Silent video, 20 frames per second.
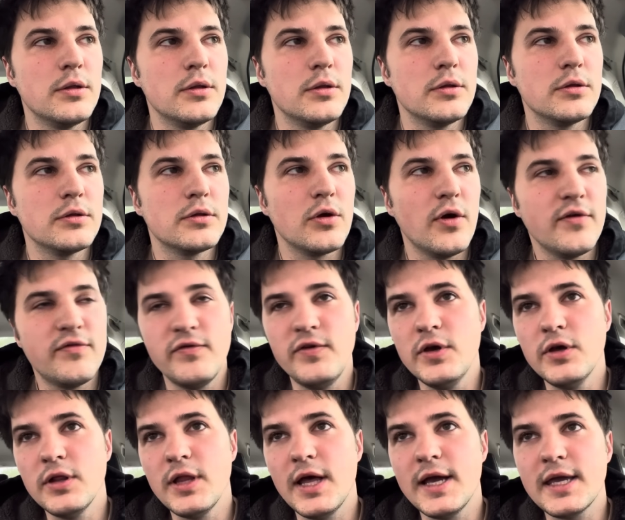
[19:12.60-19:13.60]
So I
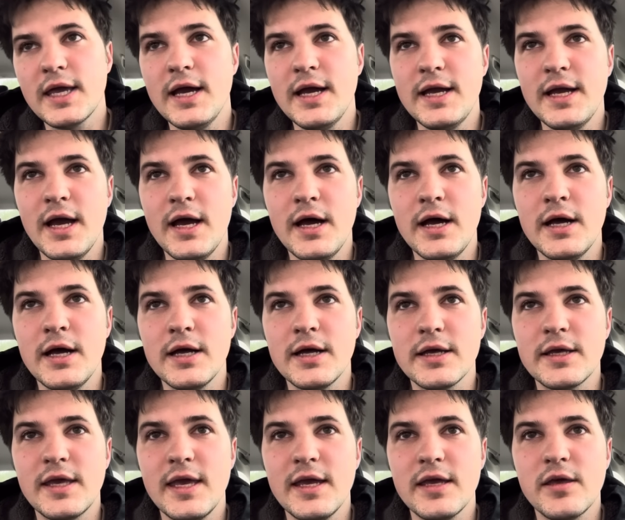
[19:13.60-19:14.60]
feel like I
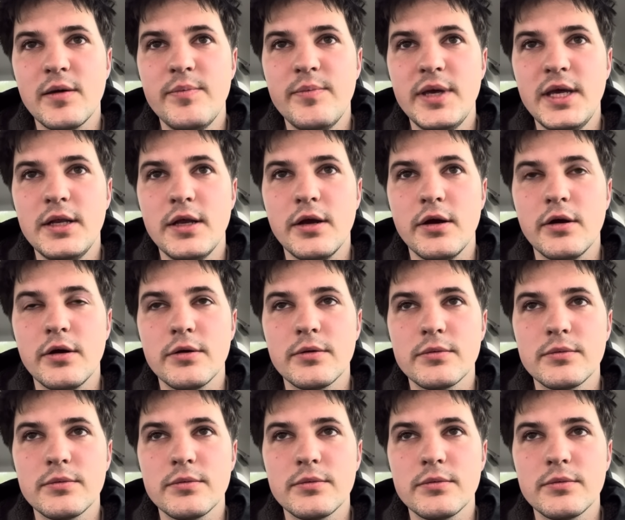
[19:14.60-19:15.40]
can't compete here.